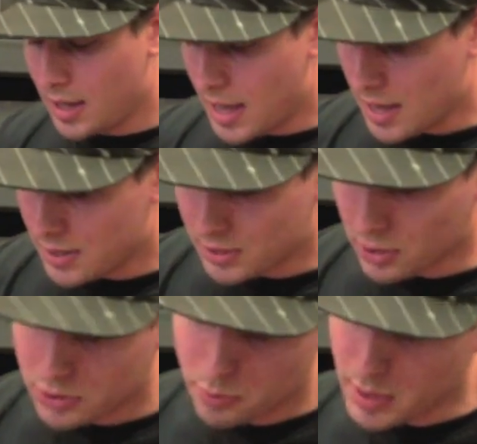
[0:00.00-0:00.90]
And it's
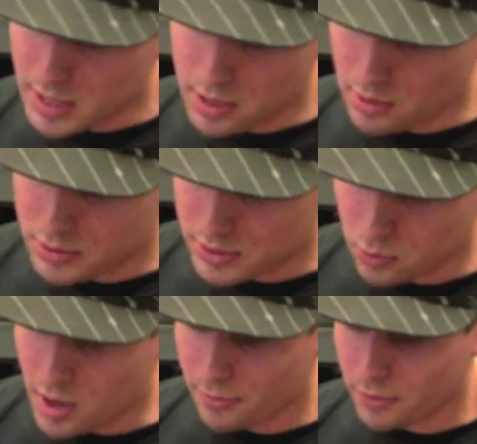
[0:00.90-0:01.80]
also being used as
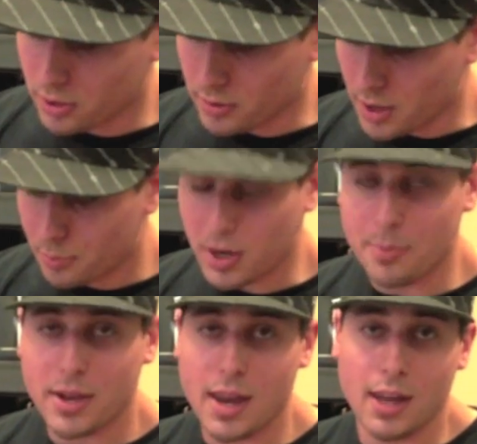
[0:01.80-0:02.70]
well for uh,
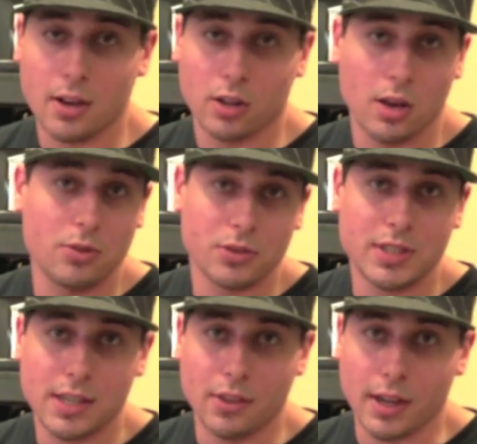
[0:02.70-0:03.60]
propagating clones or
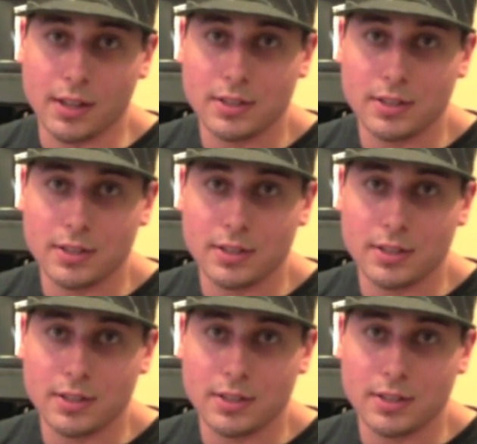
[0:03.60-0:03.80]
seedlings.